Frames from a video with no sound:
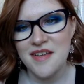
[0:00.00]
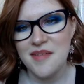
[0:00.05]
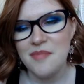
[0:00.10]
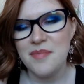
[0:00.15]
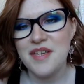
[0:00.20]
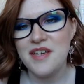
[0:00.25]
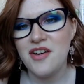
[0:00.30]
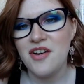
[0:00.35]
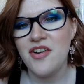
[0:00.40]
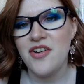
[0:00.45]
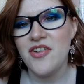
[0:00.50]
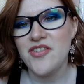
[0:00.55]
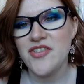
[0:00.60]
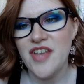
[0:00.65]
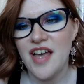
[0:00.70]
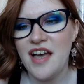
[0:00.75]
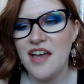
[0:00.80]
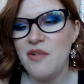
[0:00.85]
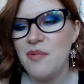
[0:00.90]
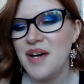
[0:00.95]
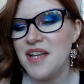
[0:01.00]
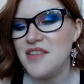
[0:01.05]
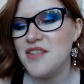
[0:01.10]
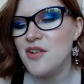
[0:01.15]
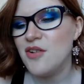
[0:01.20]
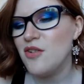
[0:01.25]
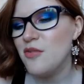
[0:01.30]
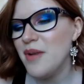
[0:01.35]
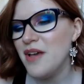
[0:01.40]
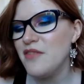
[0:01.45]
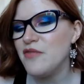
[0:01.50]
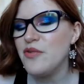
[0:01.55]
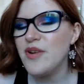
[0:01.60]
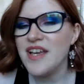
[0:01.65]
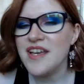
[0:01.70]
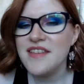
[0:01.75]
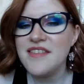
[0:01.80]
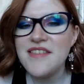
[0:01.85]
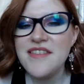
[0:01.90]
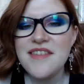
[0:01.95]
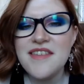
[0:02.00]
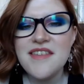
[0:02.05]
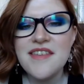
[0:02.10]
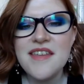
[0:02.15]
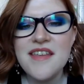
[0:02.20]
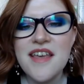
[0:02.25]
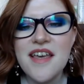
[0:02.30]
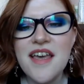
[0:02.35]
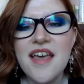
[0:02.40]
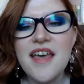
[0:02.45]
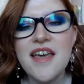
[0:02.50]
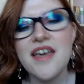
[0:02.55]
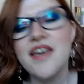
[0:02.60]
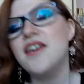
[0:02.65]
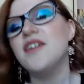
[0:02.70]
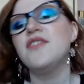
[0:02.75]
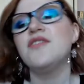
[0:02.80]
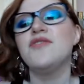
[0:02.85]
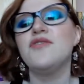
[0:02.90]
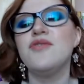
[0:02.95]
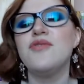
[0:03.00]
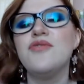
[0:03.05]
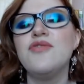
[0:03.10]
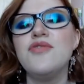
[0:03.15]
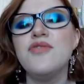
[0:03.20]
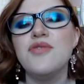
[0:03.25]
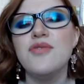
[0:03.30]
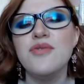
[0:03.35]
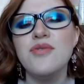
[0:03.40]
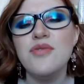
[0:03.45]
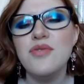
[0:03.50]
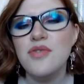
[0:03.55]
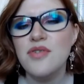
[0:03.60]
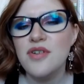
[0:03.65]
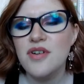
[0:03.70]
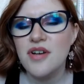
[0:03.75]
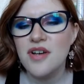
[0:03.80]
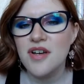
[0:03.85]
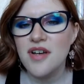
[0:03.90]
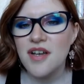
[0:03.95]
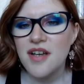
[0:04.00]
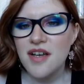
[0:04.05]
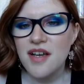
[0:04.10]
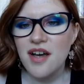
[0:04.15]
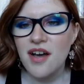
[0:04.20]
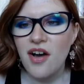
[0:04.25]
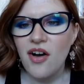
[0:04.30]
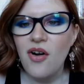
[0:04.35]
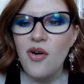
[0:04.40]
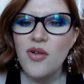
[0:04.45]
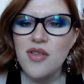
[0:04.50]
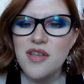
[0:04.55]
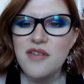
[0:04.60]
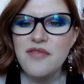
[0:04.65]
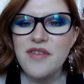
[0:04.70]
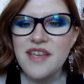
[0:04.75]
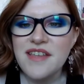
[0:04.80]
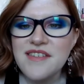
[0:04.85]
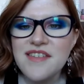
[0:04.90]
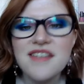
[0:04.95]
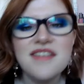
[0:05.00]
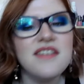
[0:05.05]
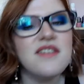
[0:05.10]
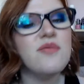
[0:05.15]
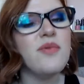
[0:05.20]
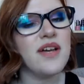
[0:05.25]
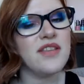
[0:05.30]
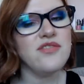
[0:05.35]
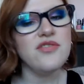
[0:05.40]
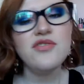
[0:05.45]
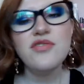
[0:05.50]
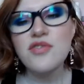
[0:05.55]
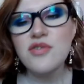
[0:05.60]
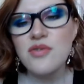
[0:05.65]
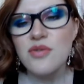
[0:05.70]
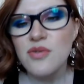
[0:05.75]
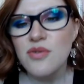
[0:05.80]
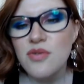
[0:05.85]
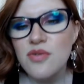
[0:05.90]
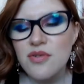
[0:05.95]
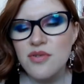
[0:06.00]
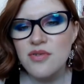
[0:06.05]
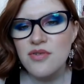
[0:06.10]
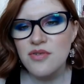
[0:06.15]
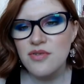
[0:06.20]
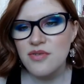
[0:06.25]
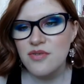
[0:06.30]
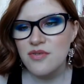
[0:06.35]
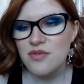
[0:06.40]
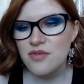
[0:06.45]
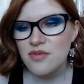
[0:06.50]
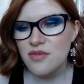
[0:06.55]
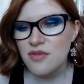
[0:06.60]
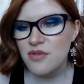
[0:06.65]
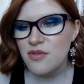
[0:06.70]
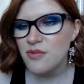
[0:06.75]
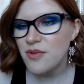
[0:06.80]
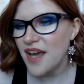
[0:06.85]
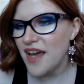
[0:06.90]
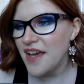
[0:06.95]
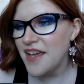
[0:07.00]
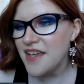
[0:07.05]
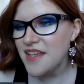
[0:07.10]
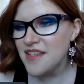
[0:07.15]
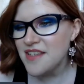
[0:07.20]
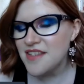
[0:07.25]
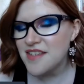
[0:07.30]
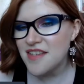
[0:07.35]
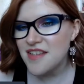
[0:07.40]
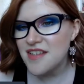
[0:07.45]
because I want all my friends to do all the things that they want to do. Right?